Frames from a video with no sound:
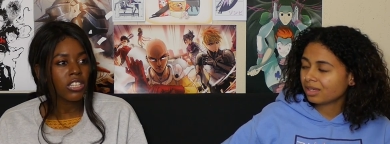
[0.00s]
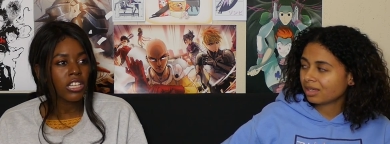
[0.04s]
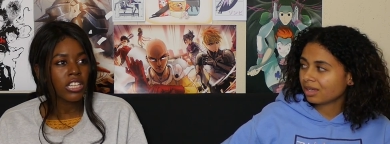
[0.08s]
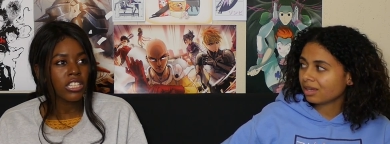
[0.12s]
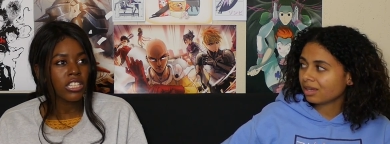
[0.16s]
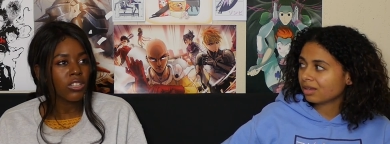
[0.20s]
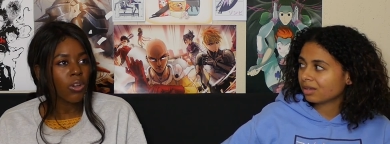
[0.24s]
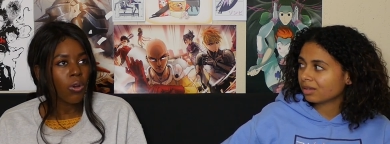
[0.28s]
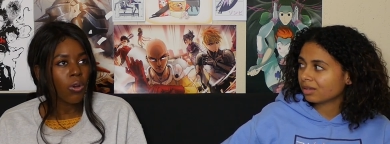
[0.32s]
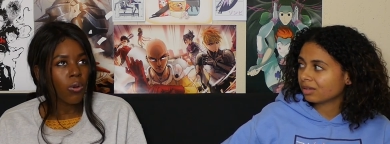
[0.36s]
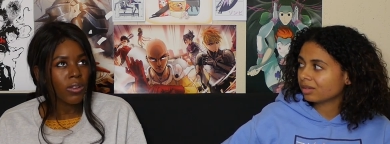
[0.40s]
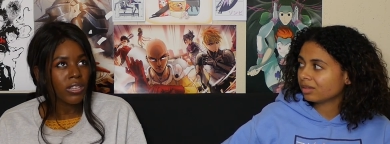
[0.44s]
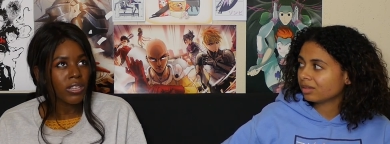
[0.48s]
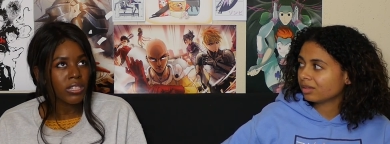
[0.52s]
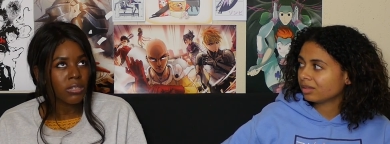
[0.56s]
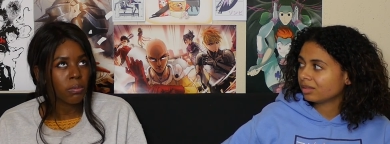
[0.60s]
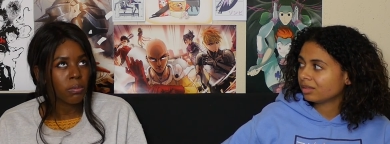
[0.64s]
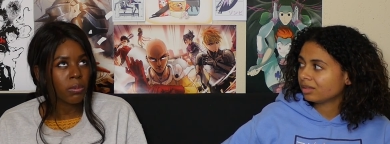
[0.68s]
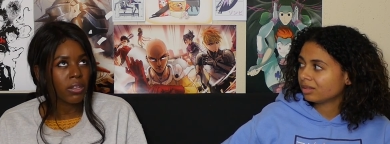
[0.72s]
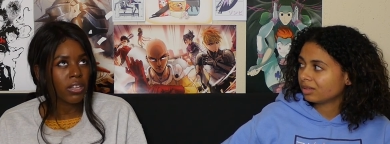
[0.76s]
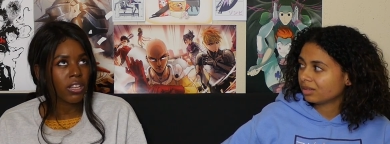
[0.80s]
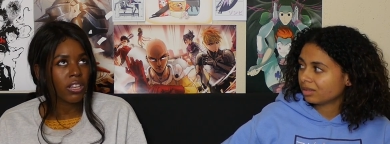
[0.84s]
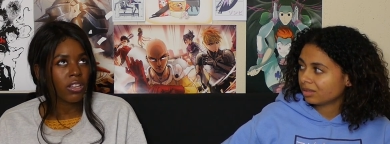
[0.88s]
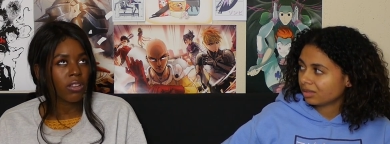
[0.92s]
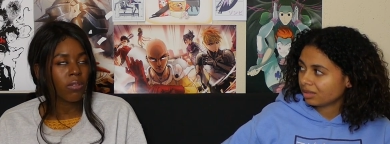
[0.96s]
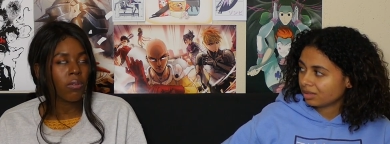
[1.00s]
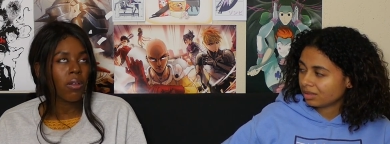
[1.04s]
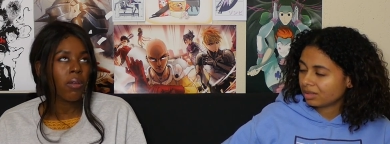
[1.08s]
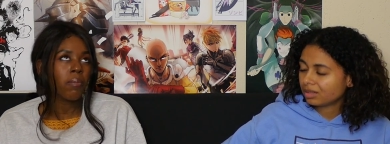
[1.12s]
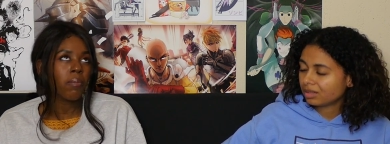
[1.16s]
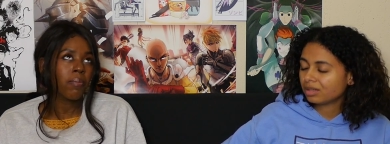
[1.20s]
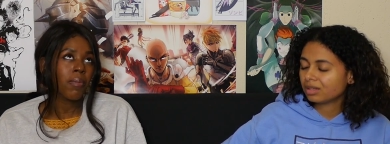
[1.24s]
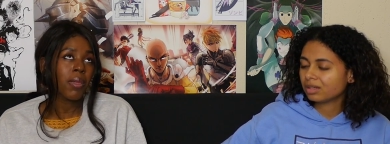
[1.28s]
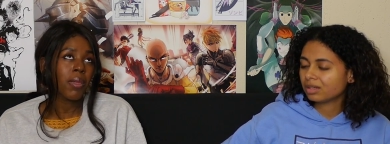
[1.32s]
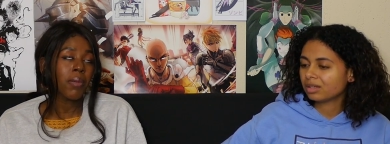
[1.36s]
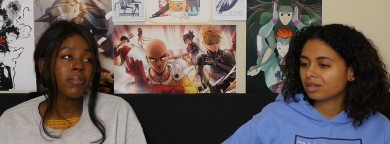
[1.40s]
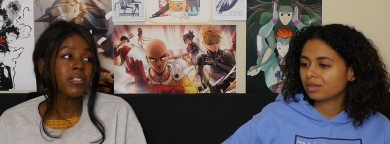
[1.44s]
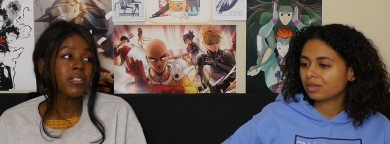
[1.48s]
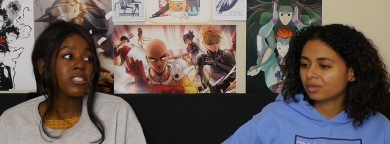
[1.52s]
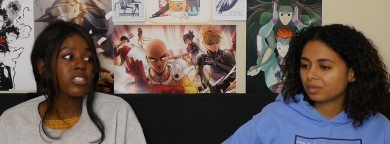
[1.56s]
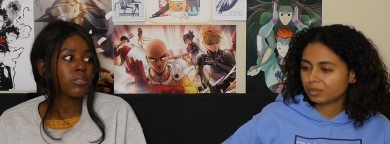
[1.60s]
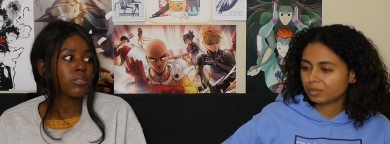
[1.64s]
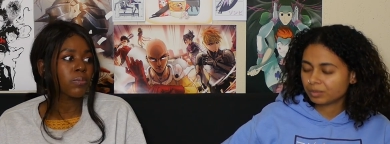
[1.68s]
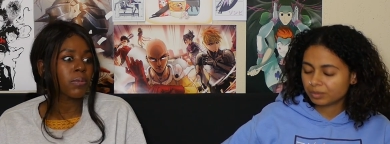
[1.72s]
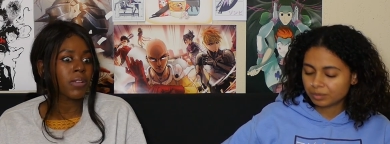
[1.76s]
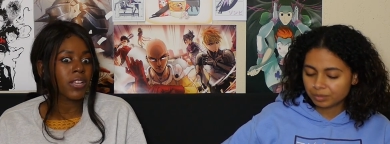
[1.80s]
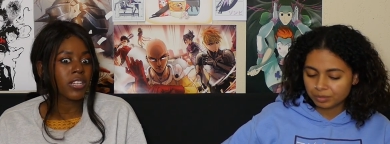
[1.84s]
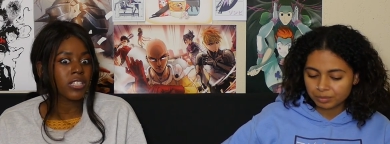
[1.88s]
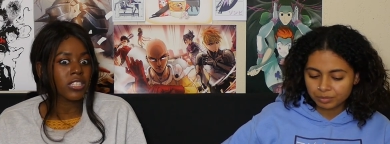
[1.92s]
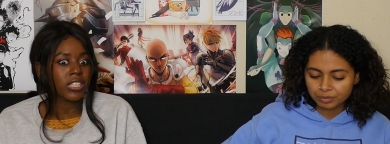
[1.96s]
Speaker 1: He's always been, and maybe it's
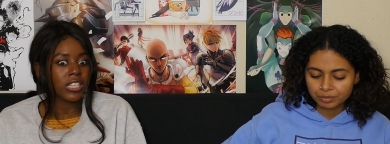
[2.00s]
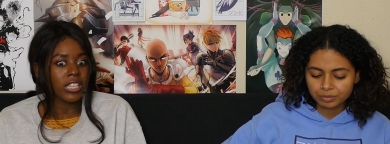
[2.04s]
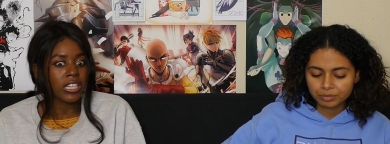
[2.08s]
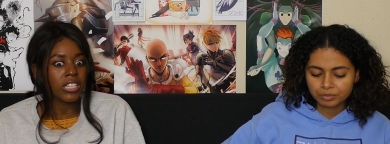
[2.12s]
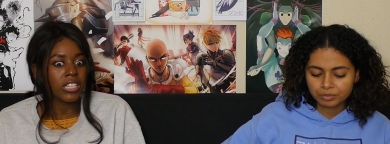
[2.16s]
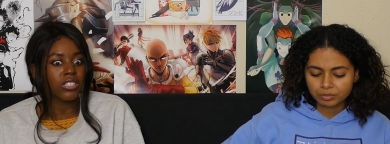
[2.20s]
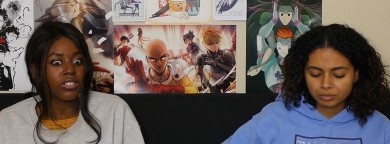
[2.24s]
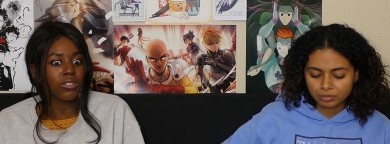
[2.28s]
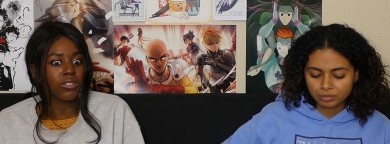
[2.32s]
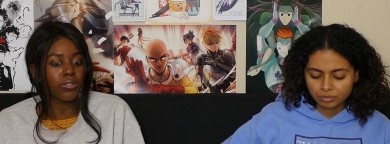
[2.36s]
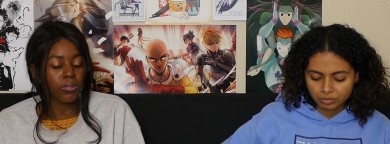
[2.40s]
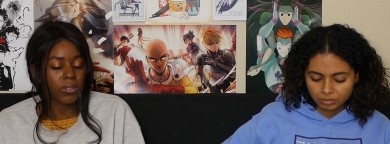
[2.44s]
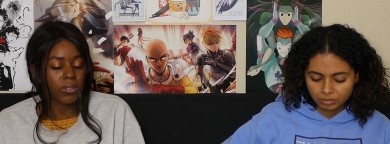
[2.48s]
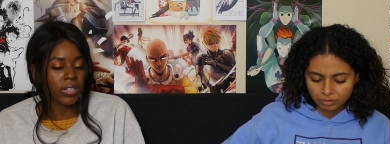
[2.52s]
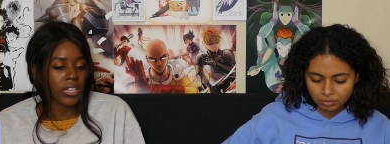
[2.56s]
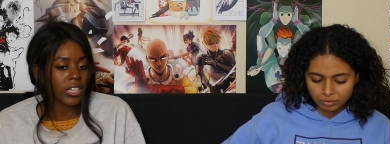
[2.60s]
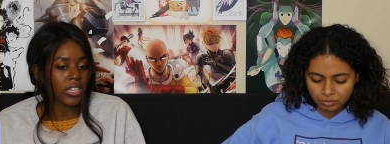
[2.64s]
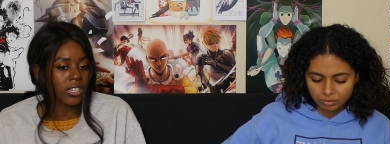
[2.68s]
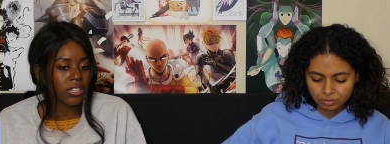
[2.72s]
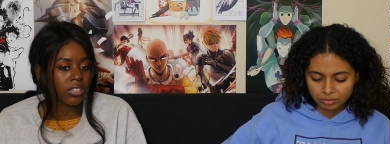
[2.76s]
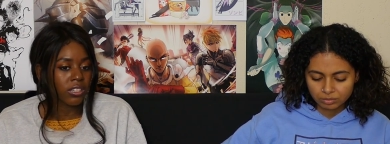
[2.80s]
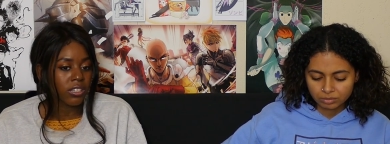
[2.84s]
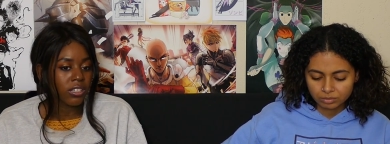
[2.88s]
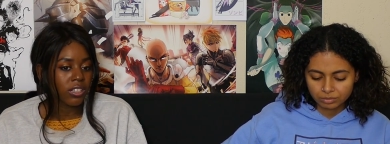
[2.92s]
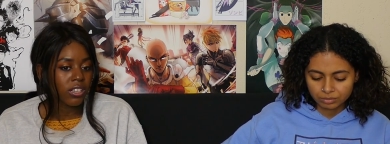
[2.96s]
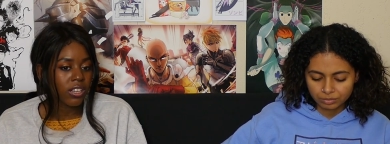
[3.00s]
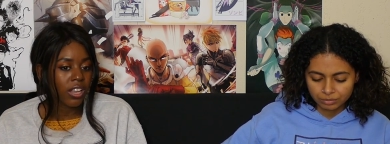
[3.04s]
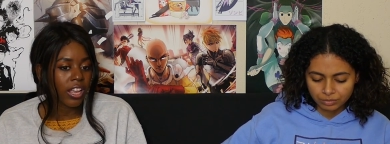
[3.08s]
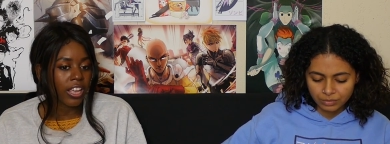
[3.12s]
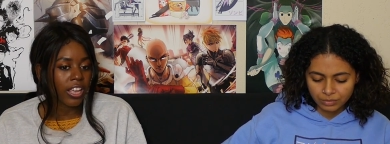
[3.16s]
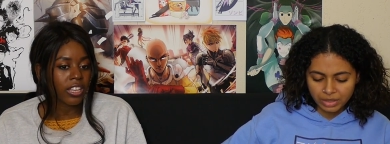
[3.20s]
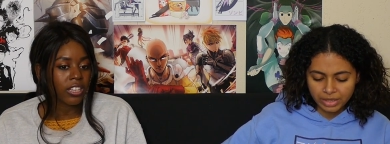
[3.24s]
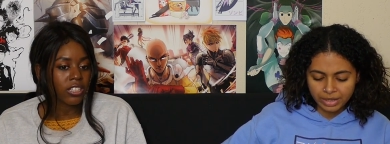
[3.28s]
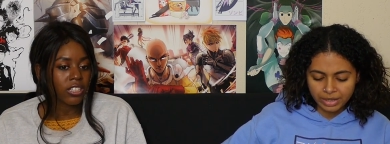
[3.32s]
just because he is greed, like